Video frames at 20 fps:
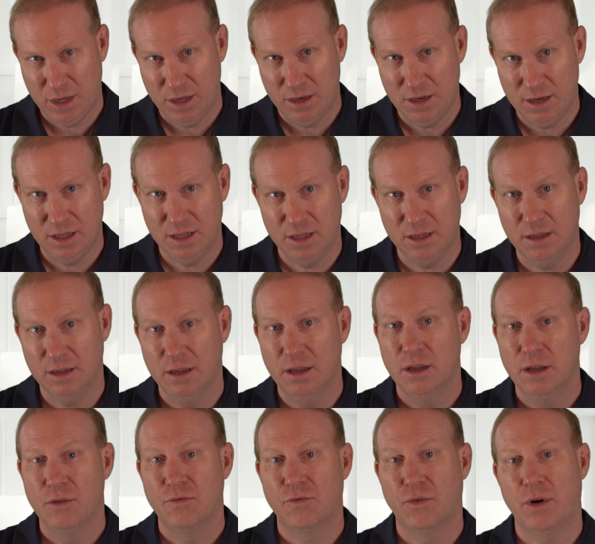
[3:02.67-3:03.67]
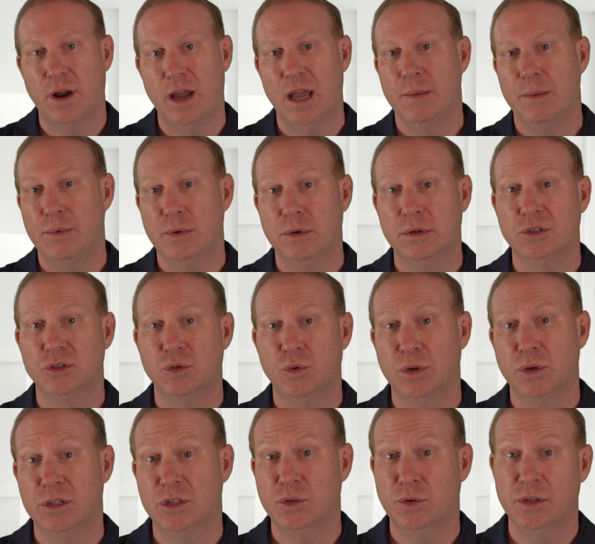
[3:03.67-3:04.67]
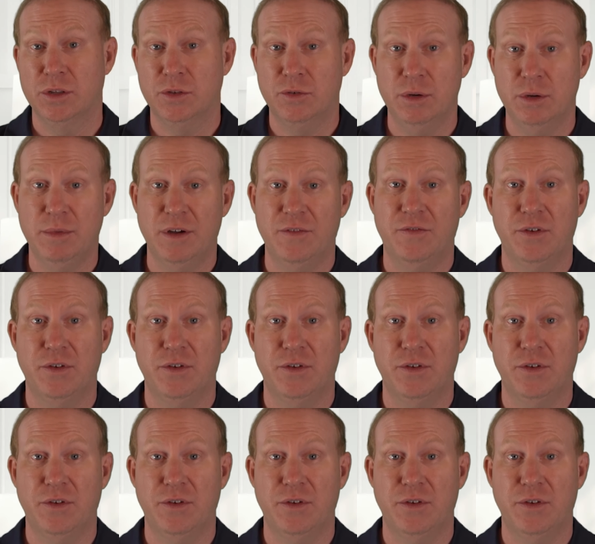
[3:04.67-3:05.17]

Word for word: pending for April of twenty twenty-three, my